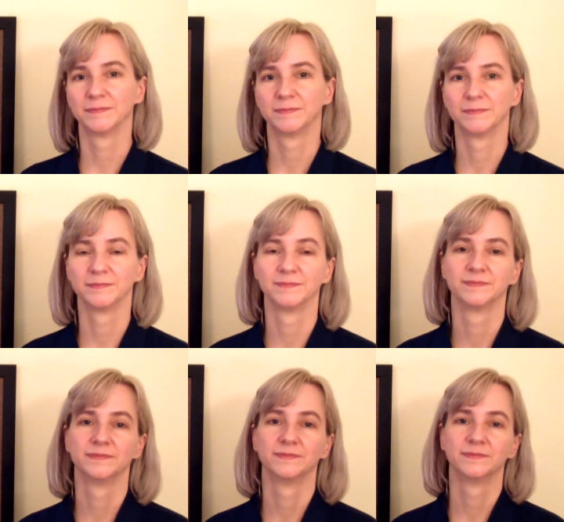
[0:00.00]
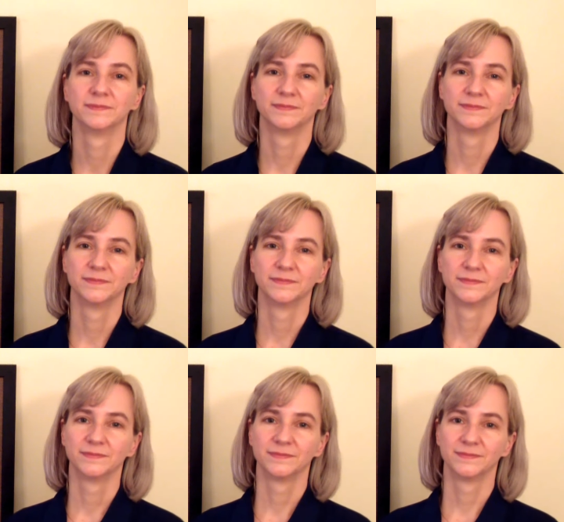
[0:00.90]

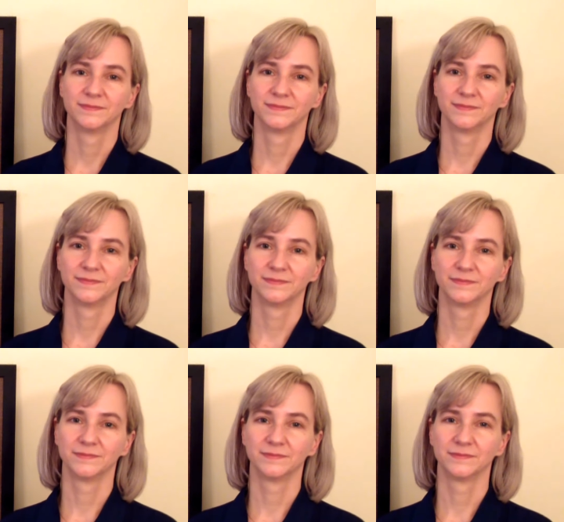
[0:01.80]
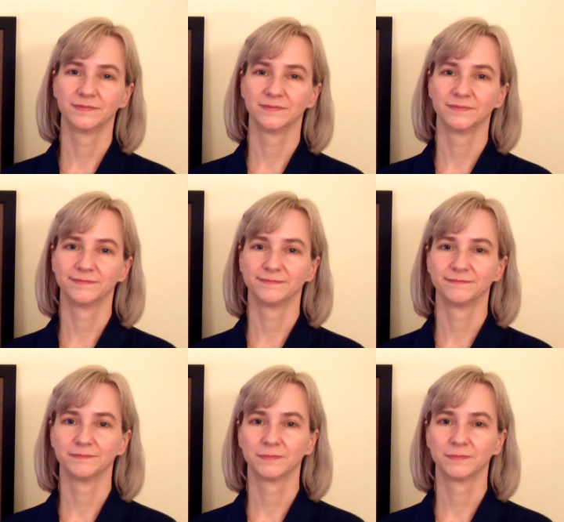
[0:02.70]
Nobody speaks.